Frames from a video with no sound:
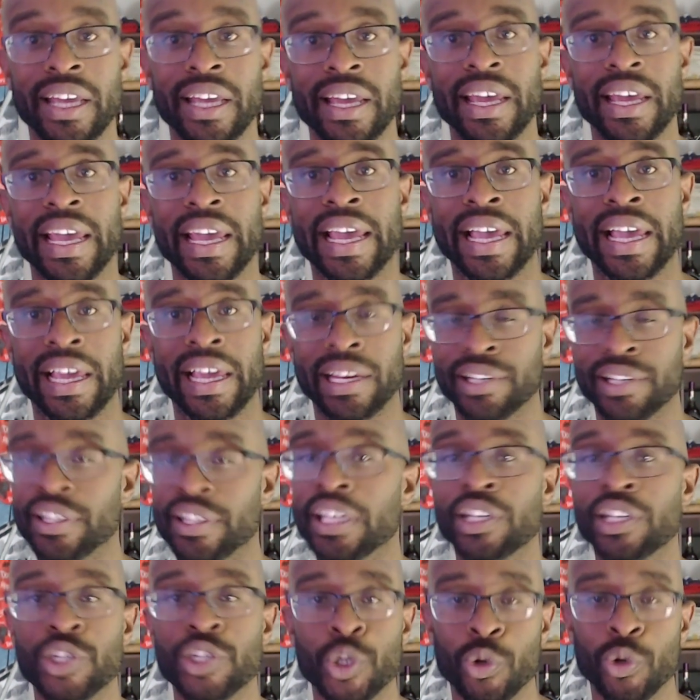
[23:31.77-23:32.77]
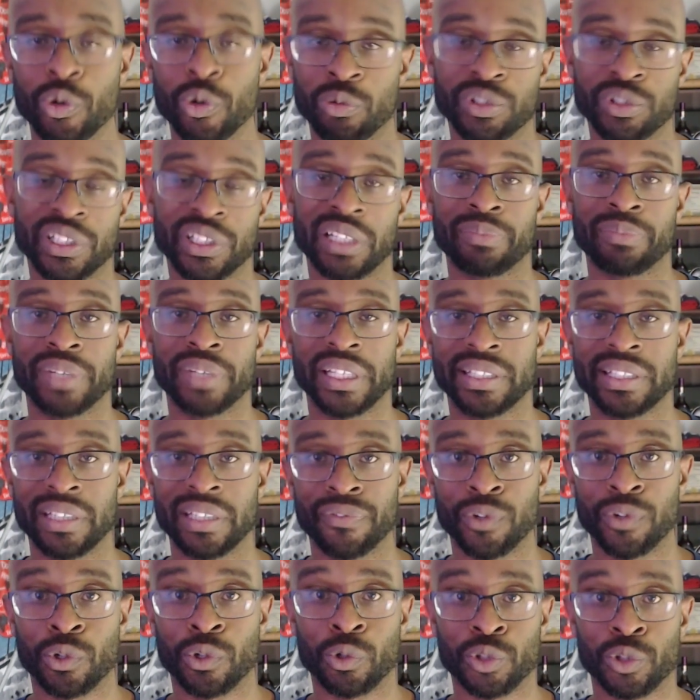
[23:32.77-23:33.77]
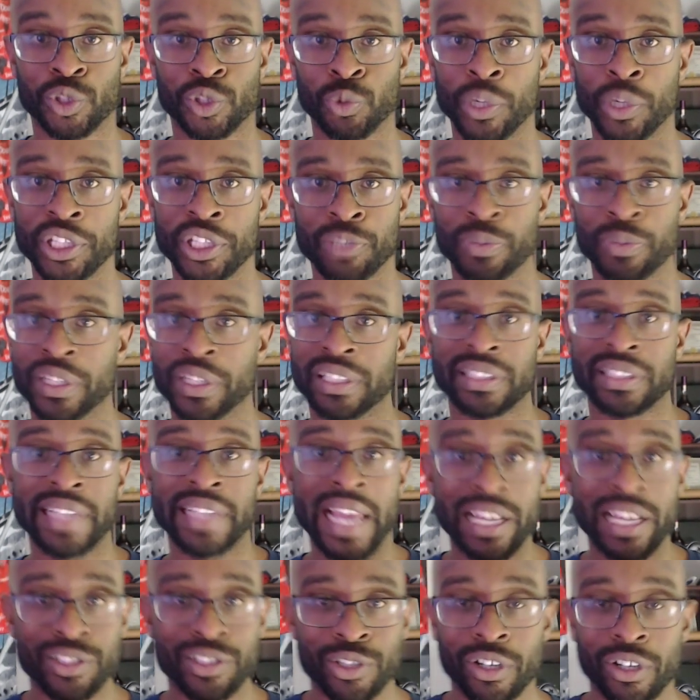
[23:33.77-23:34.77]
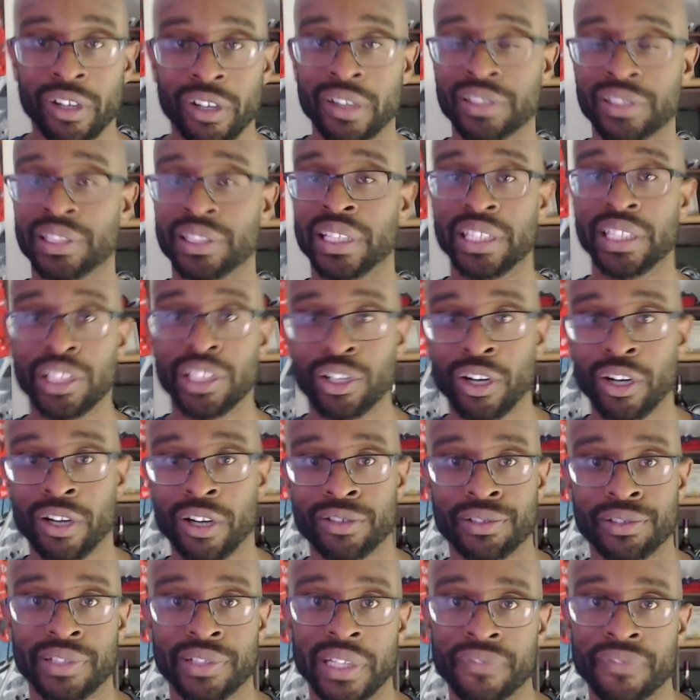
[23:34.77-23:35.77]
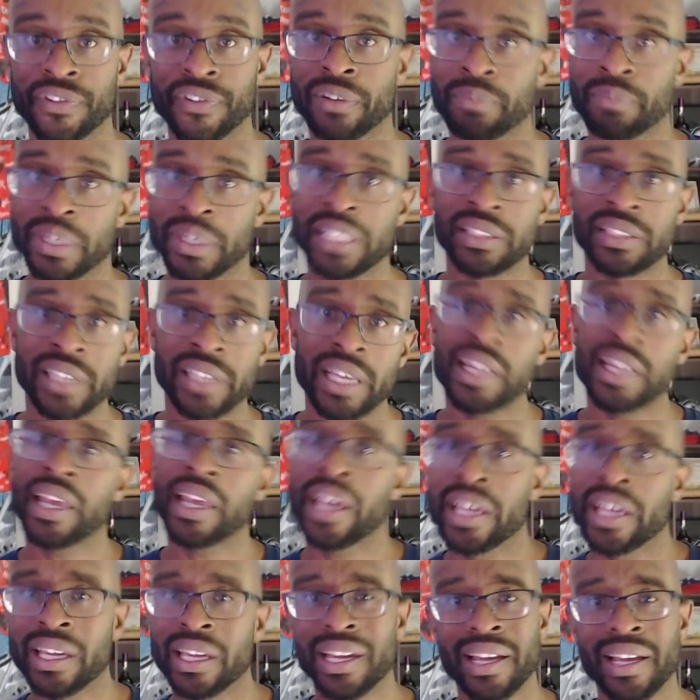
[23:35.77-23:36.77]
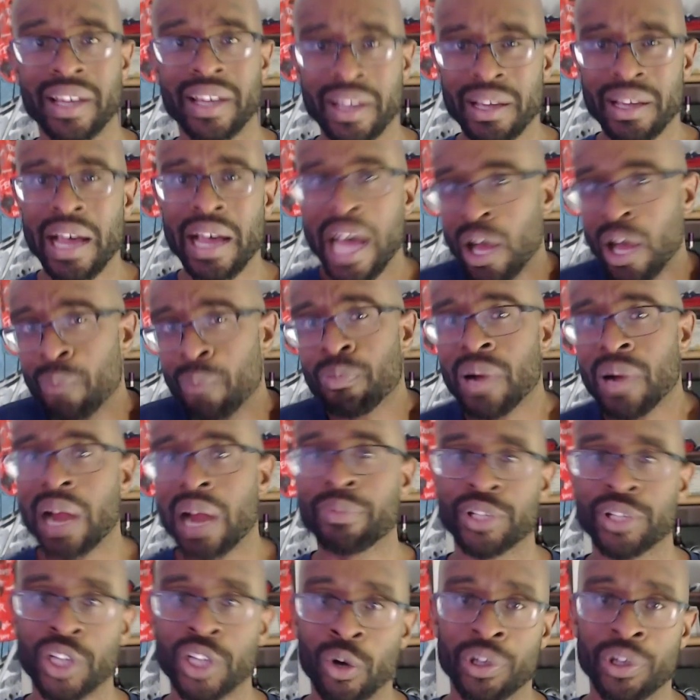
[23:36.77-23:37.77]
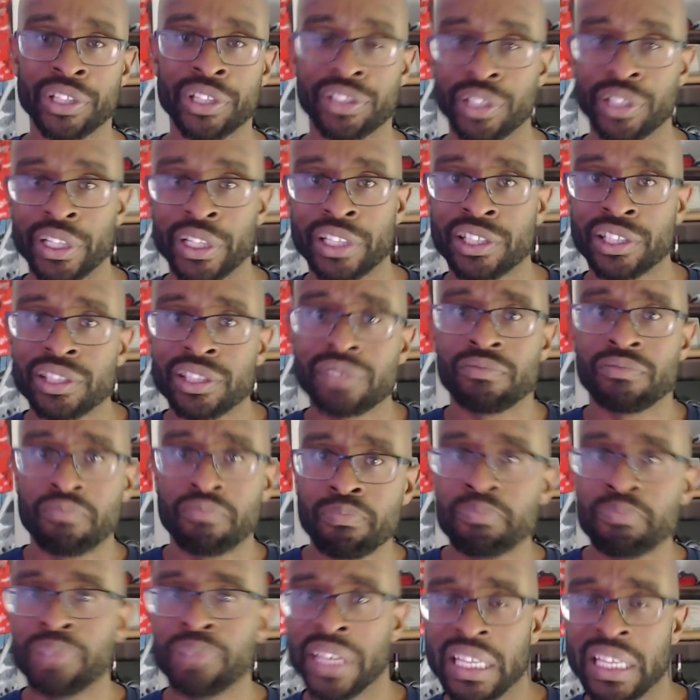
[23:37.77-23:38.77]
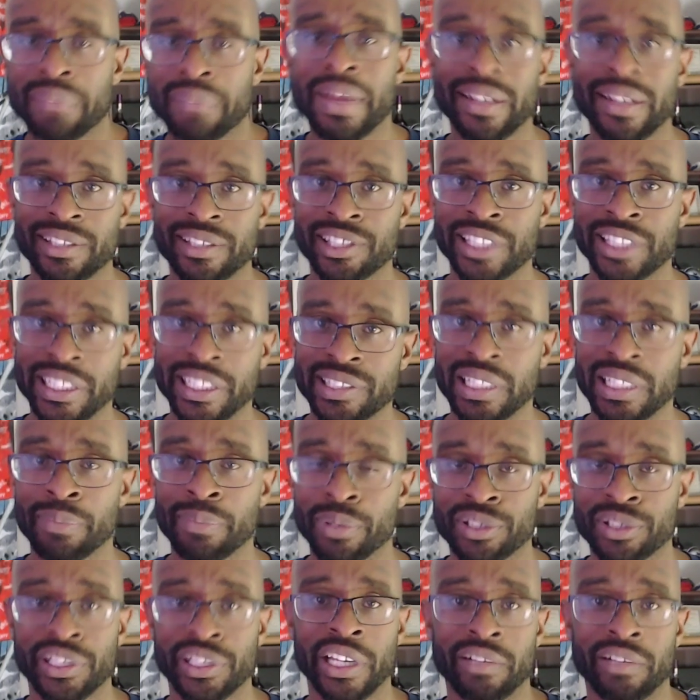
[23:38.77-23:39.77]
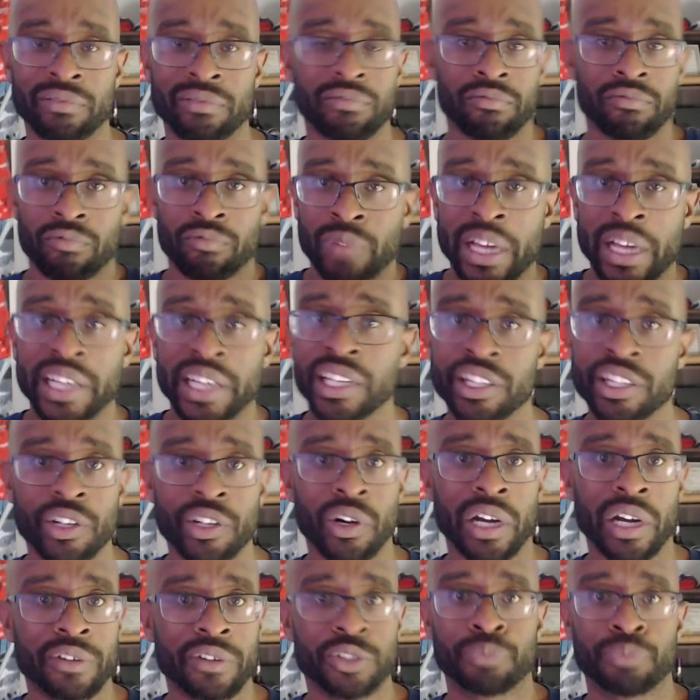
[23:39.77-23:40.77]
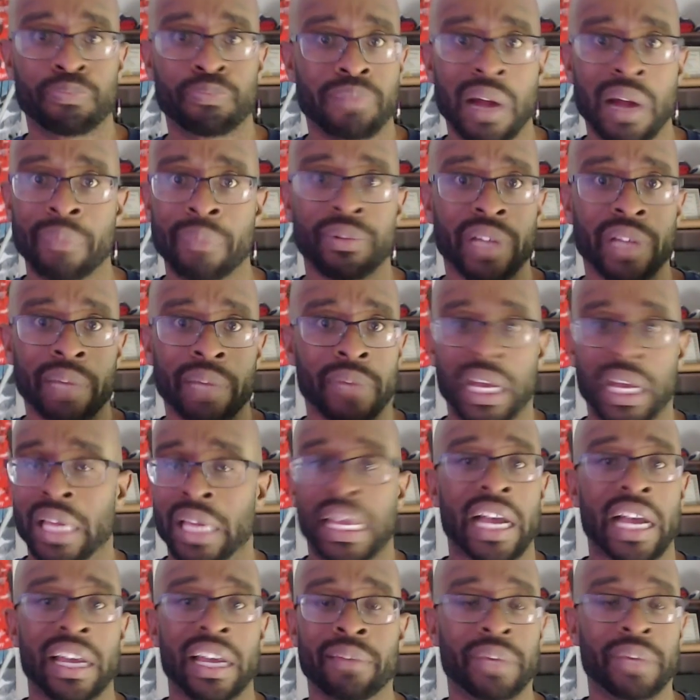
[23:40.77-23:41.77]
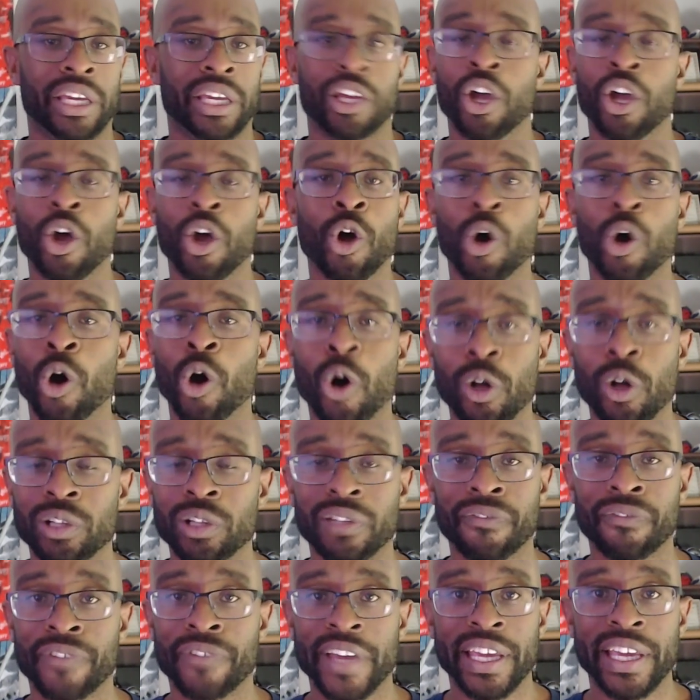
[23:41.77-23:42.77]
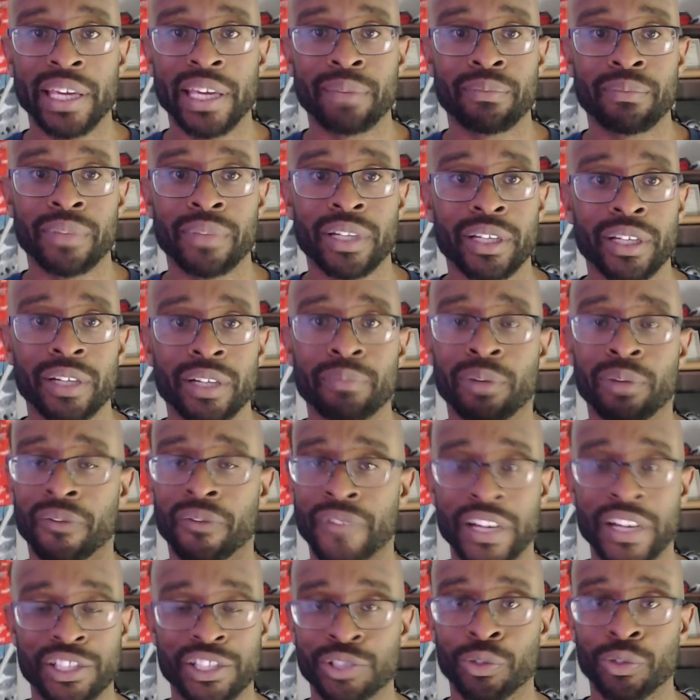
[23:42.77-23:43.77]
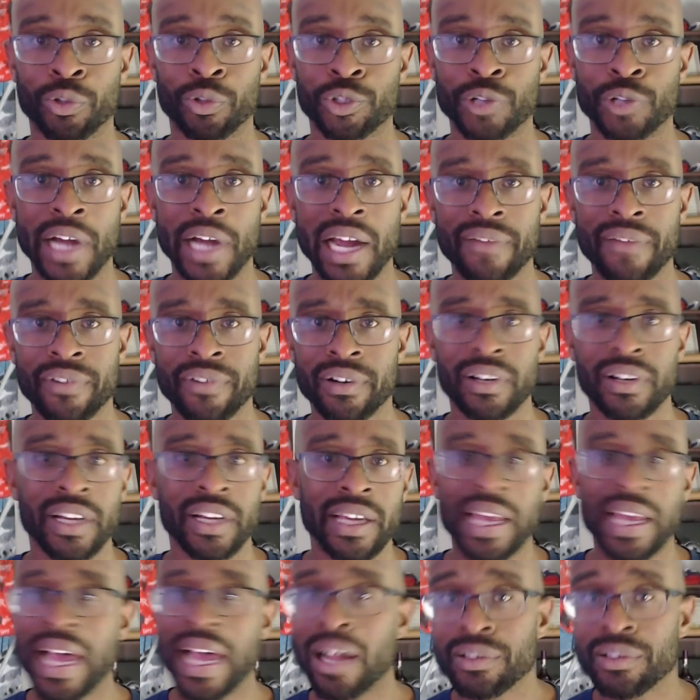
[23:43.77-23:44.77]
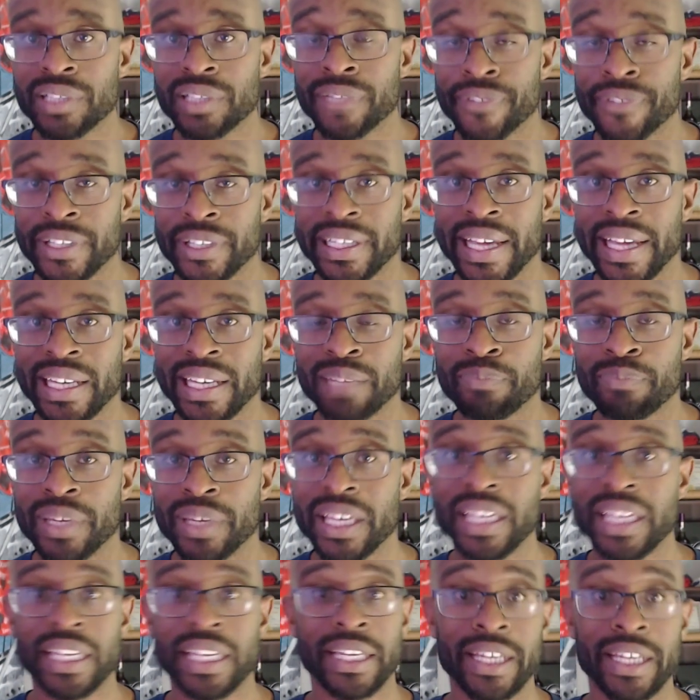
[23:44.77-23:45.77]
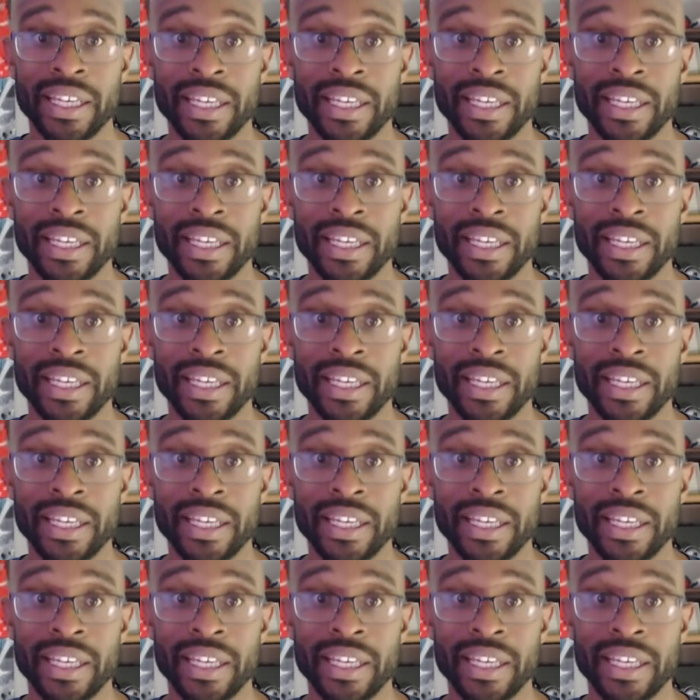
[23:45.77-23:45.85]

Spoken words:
And he knew it was going to be a difficult switch because NASCARs and Indy cars are different. But he said, hey, I'll probably go into this being about 60% ready. I'm a Hall of Fame professional driver. How different can it be?